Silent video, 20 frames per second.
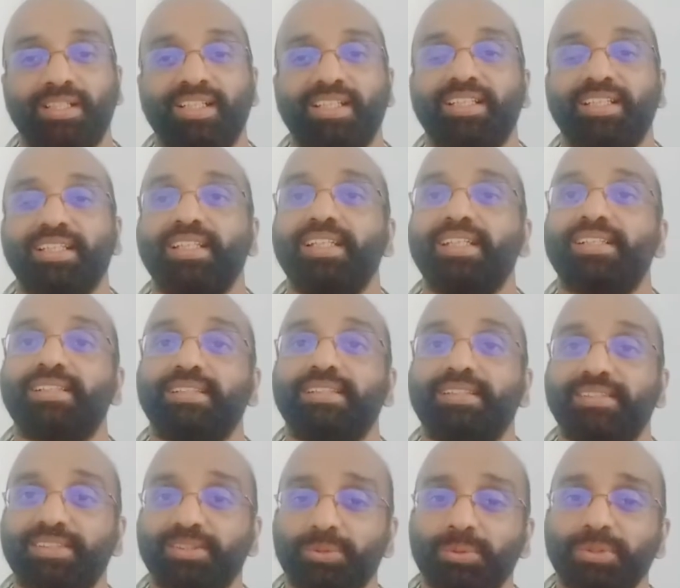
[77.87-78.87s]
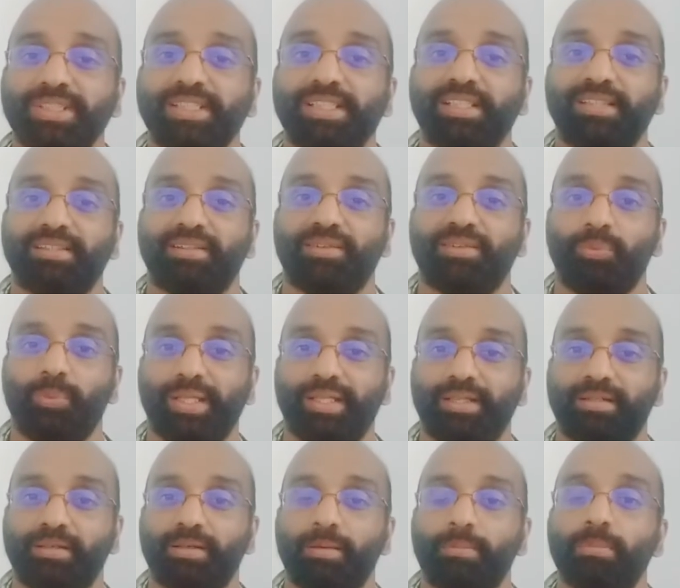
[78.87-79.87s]
is associated with
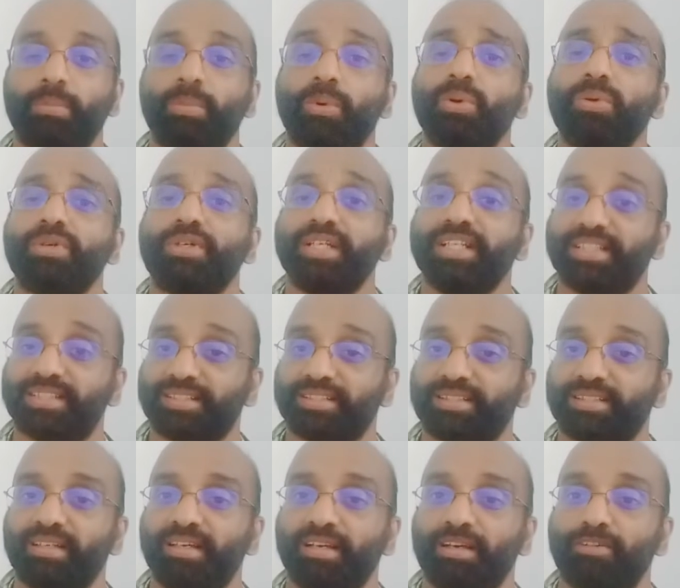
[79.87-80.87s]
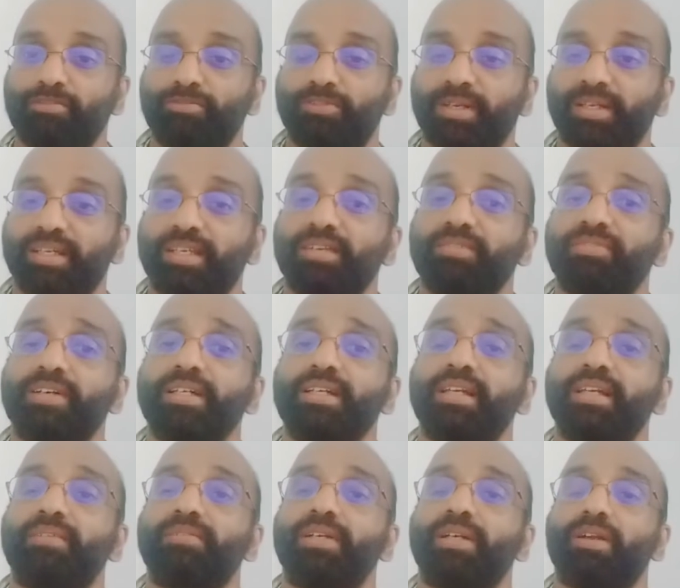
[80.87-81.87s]
more risk for a given
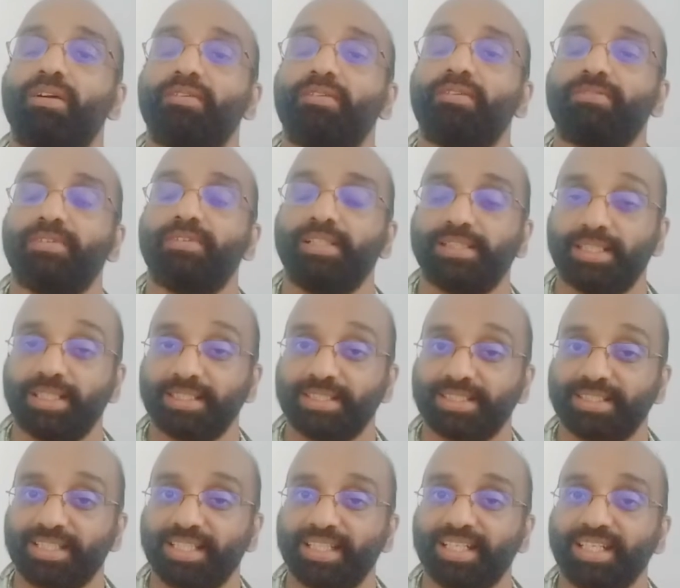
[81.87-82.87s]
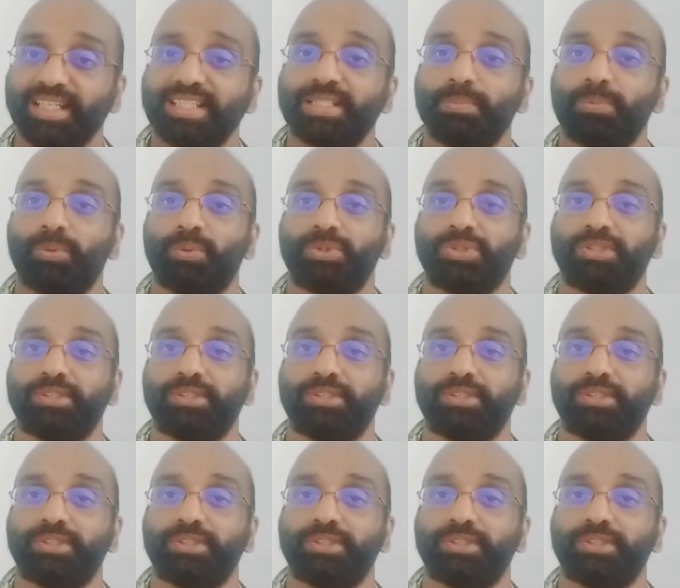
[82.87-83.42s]
level of disaster exposure.